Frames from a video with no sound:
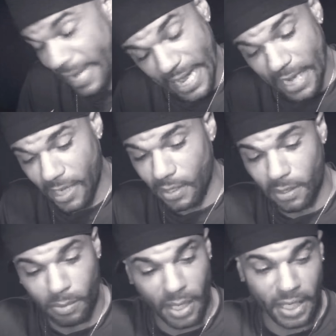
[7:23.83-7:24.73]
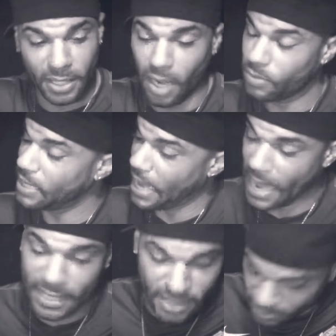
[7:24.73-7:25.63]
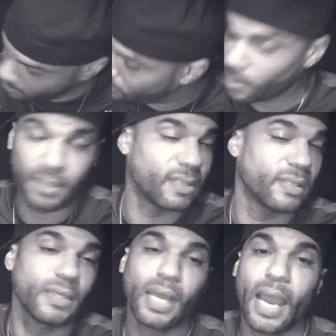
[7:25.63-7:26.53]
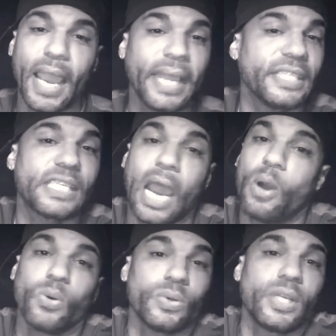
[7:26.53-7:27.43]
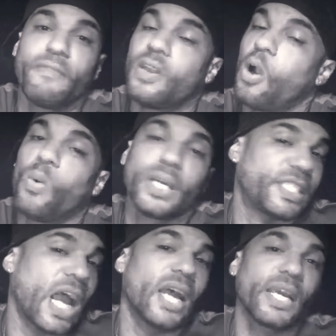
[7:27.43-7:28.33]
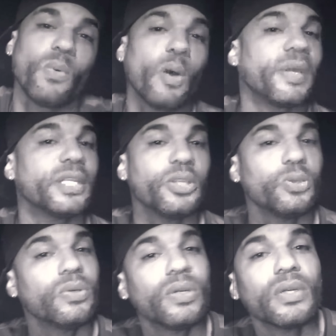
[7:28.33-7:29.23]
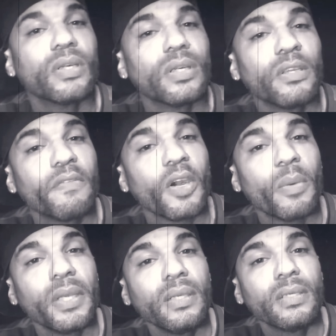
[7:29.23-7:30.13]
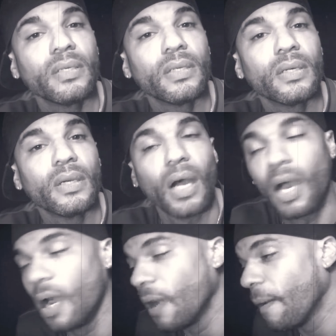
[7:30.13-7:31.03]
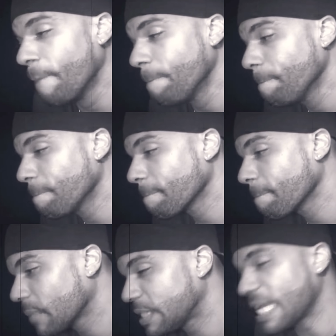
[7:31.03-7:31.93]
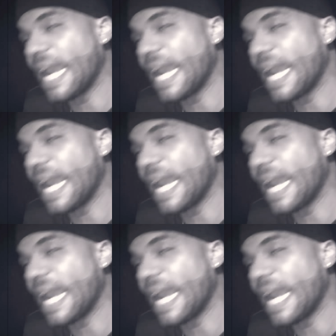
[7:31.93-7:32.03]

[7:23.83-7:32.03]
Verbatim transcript: get it. But you know what I'm saying? I ain't, I don't even know what y'all nigga want me to do. You feel me? Um, shout